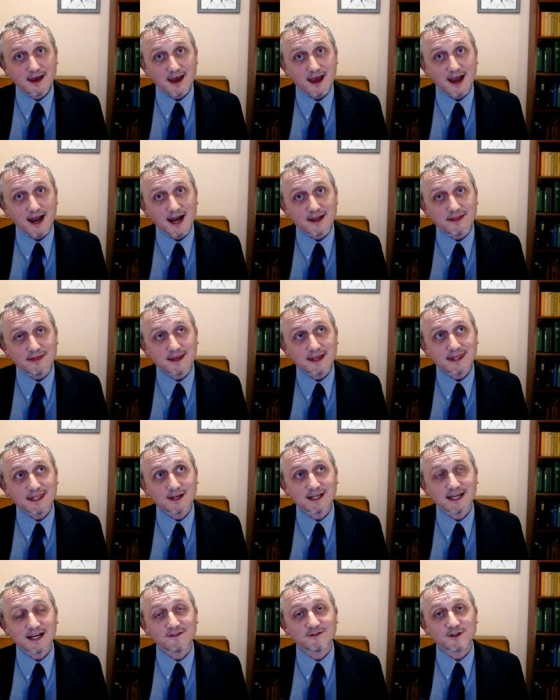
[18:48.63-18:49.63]
and then
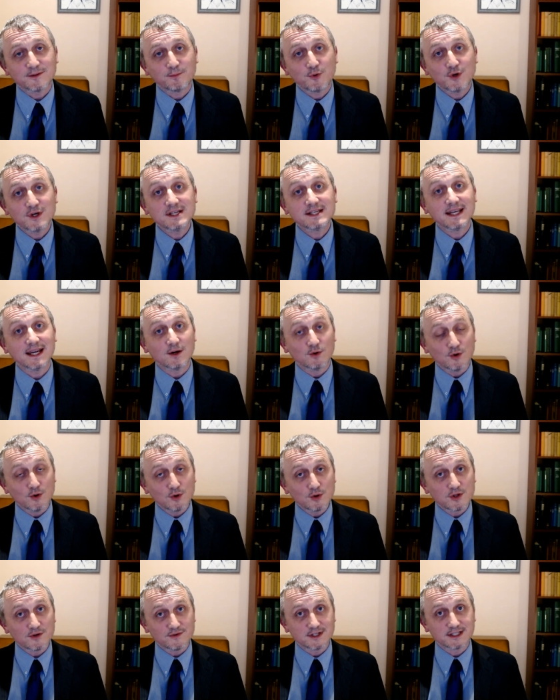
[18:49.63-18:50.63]
they'd have to print out
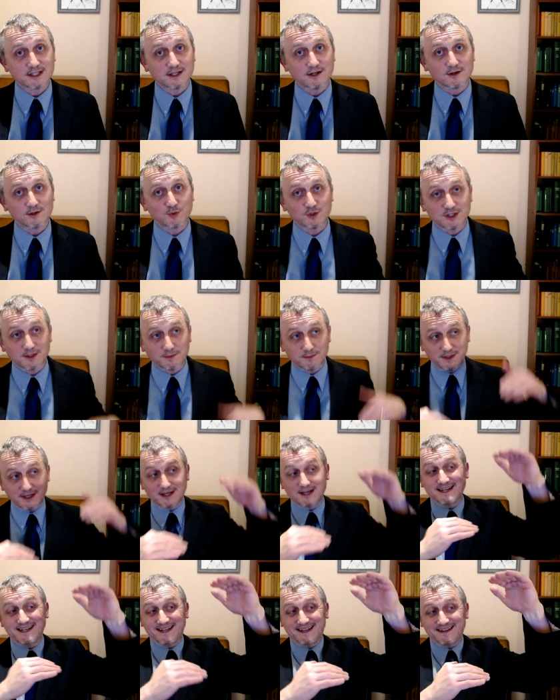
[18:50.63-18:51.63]
all the results which would be
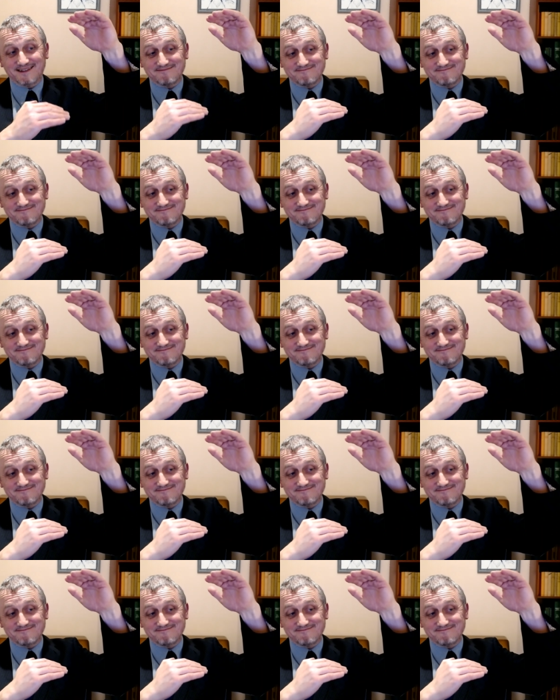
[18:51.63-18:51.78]
like